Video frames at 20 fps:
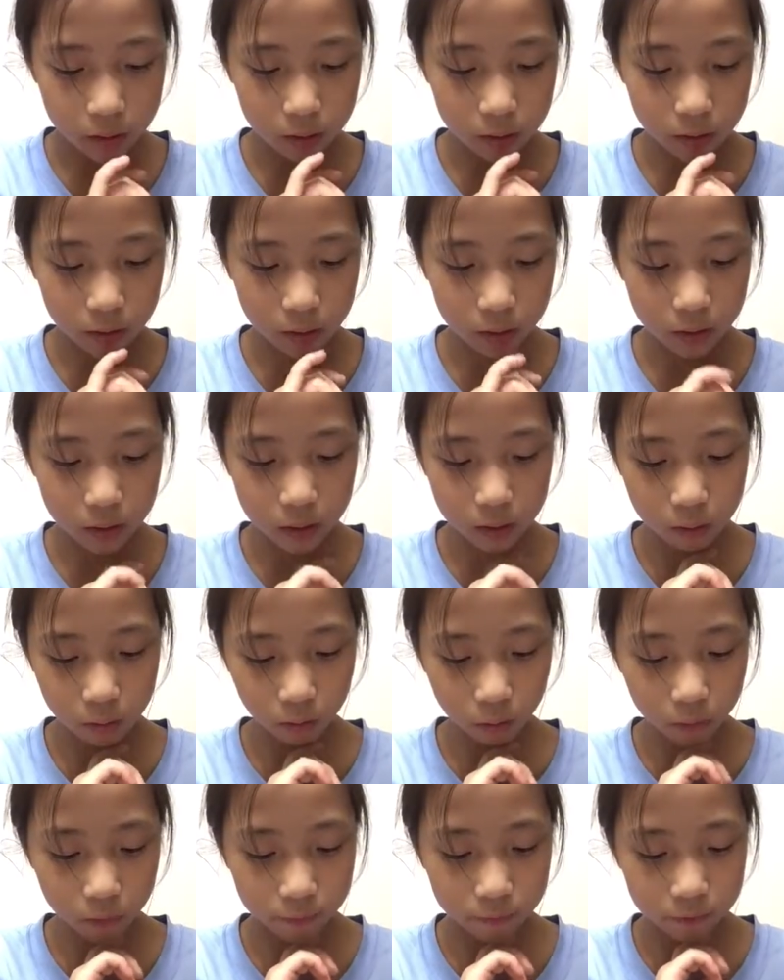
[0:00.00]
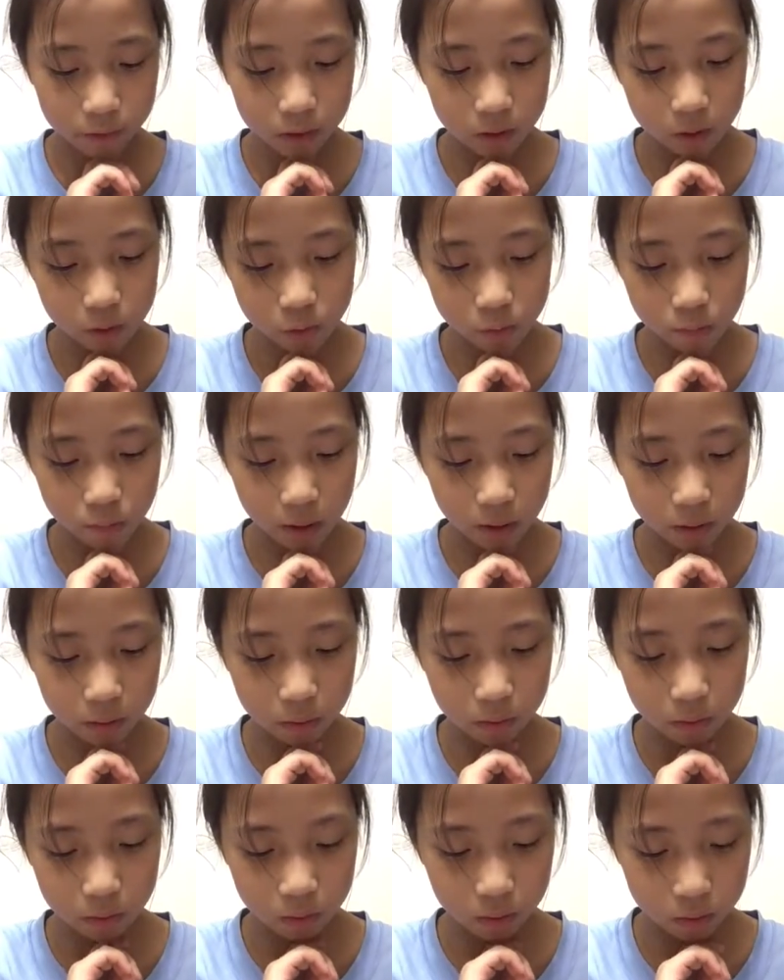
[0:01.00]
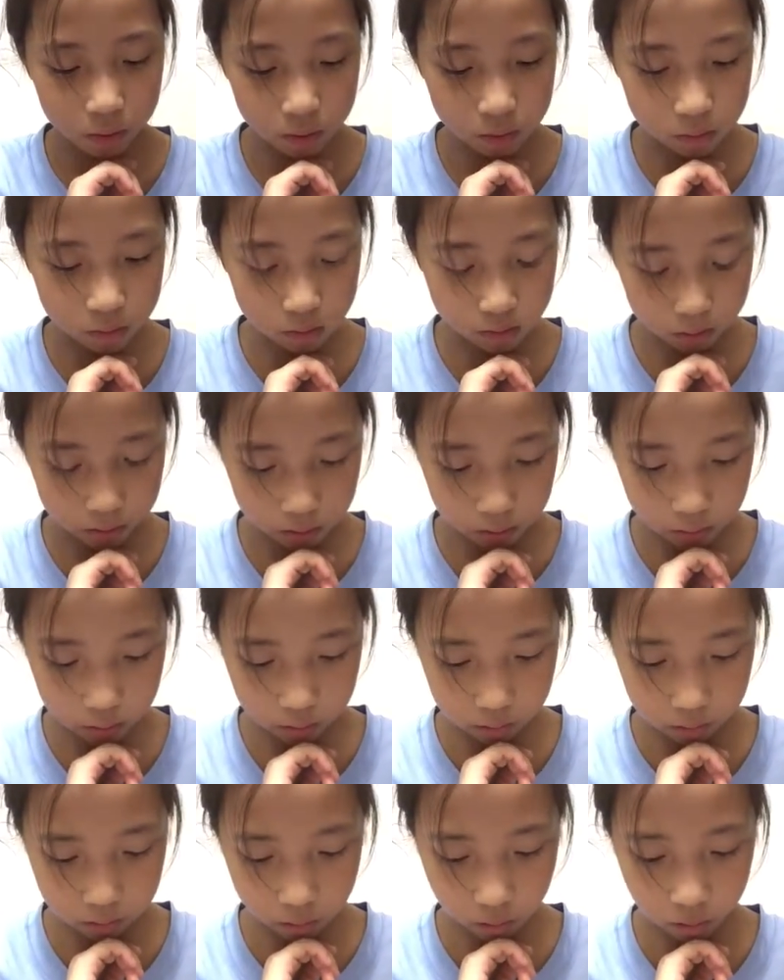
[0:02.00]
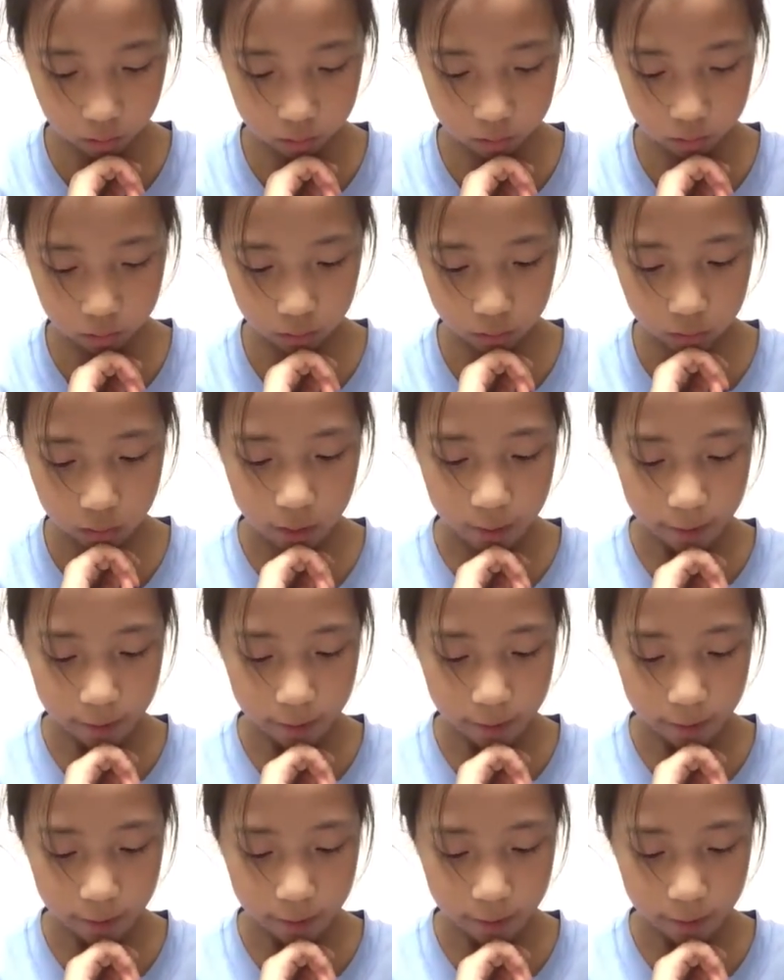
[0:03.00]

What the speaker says: to the orphanage." Matthew said nothing.